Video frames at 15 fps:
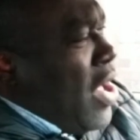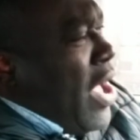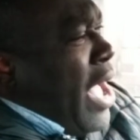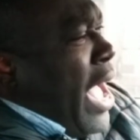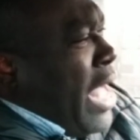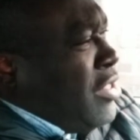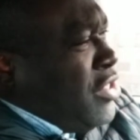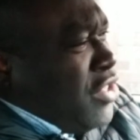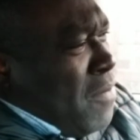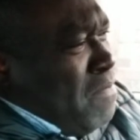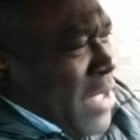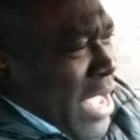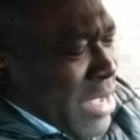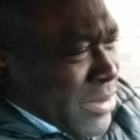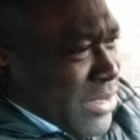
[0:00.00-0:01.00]
And
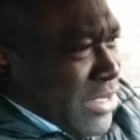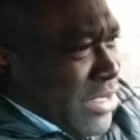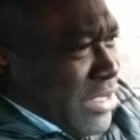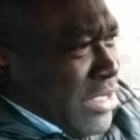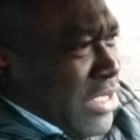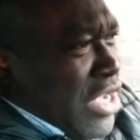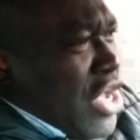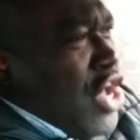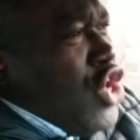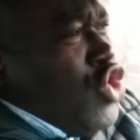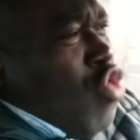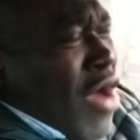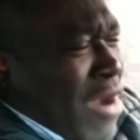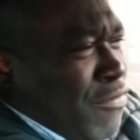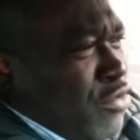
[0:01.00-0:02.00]
sometimes you
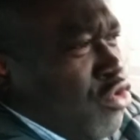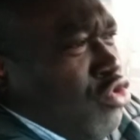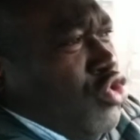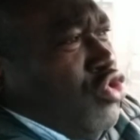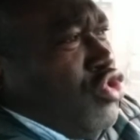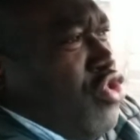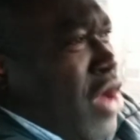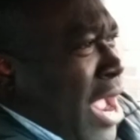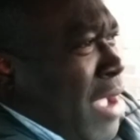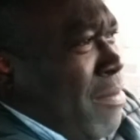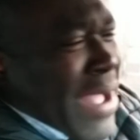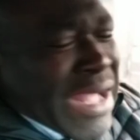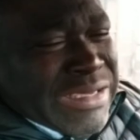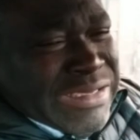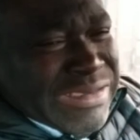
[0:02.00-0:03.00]
have to scrub
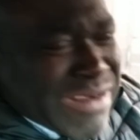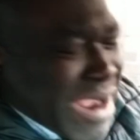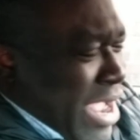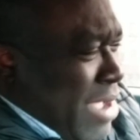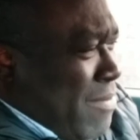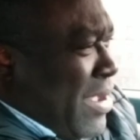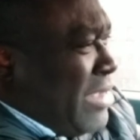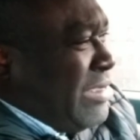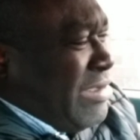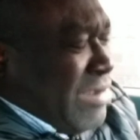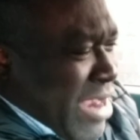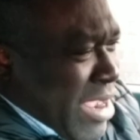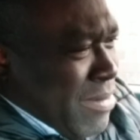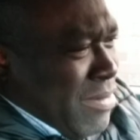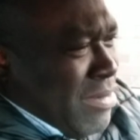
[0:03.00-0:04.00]
and scrub and
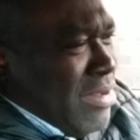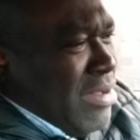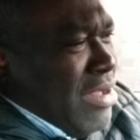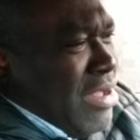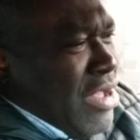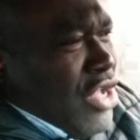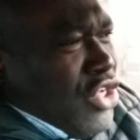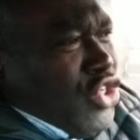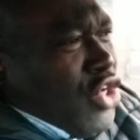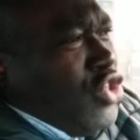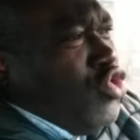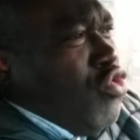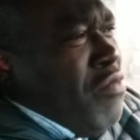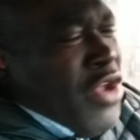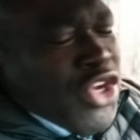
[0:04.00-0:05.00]
scrub just
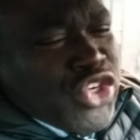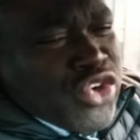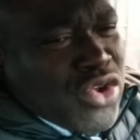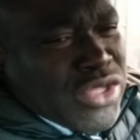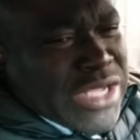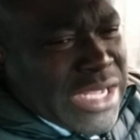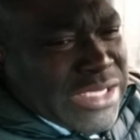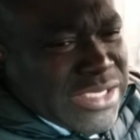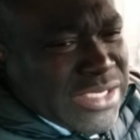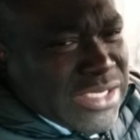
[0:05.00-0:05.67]
to make sure that